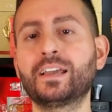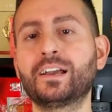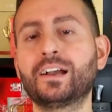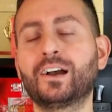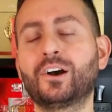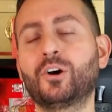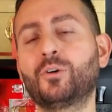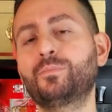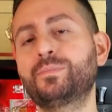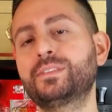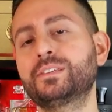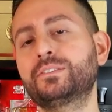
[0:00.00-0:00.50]
I
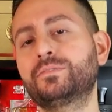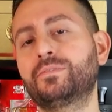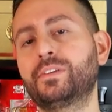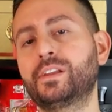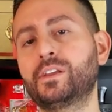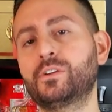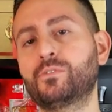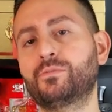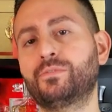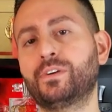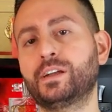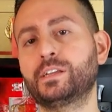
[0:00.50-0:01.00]
hope this
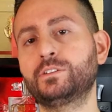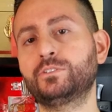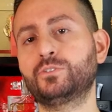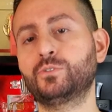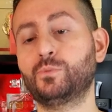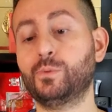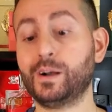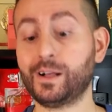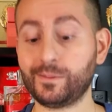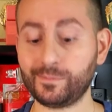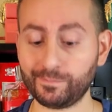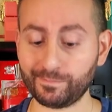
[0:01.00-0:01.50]
video finds
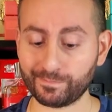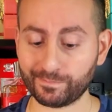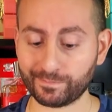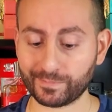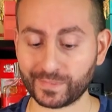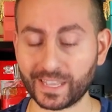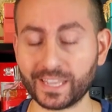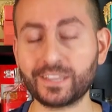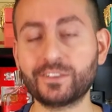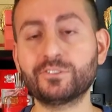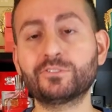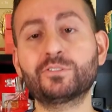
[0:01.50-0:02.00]
you well.
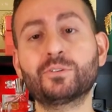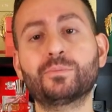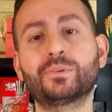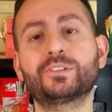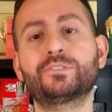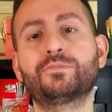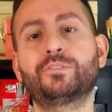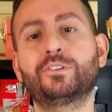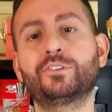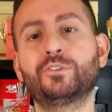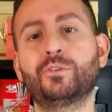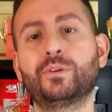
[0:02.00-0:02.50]
Thank you so
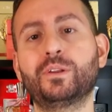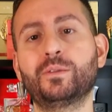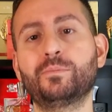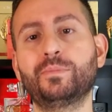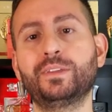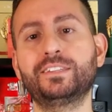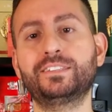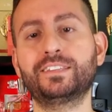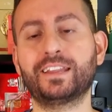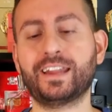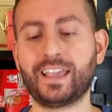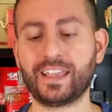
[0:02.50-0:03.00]
much for joining
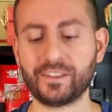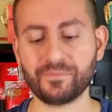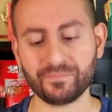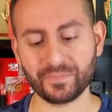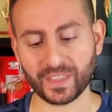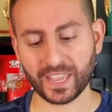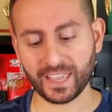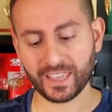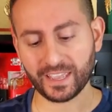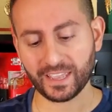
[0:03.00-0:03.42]
me today.